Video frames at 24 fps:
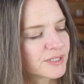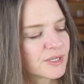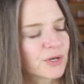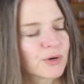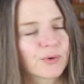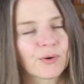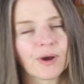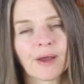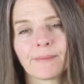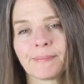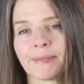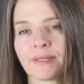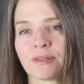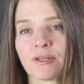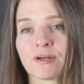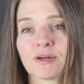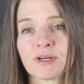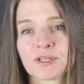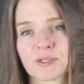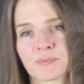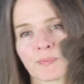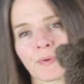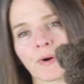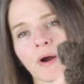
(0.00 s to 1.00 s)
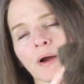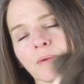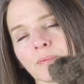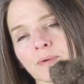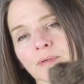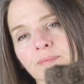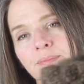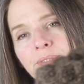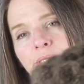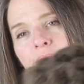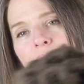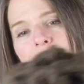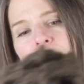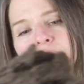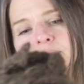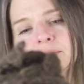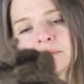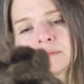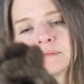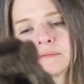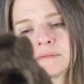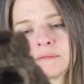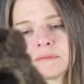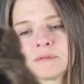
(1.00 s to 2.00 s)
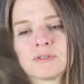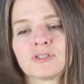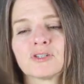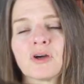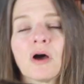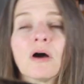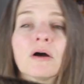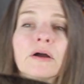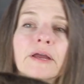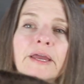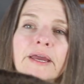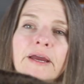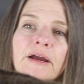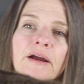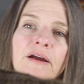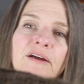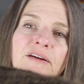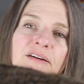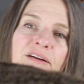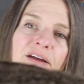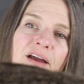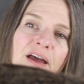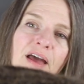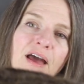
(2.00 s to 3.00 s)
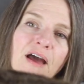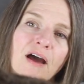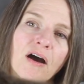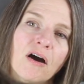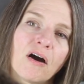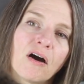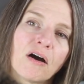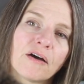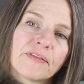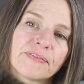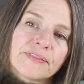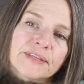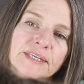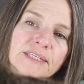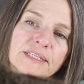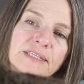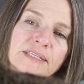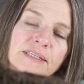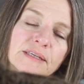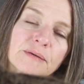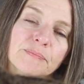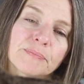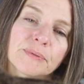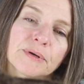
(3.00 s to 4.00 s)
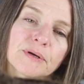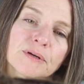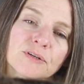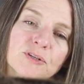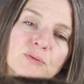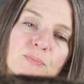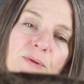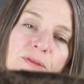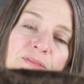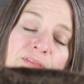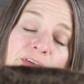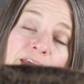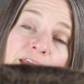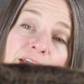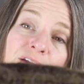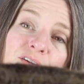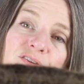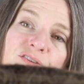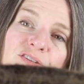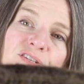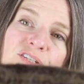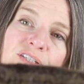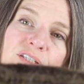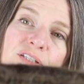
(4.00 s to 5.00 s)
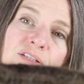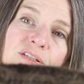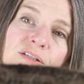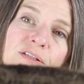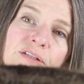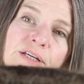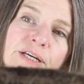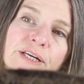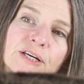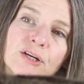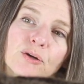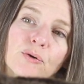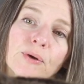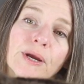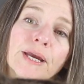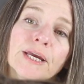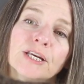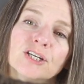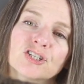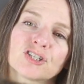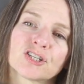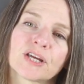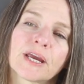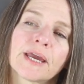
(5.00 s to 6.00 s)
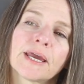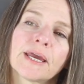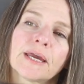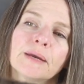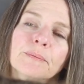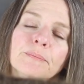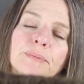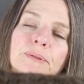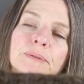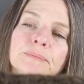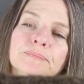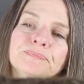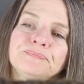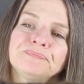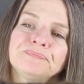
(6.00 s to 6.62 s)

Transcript: So, I mean, there is probably dog hair on these slippers, but they are still in great shape.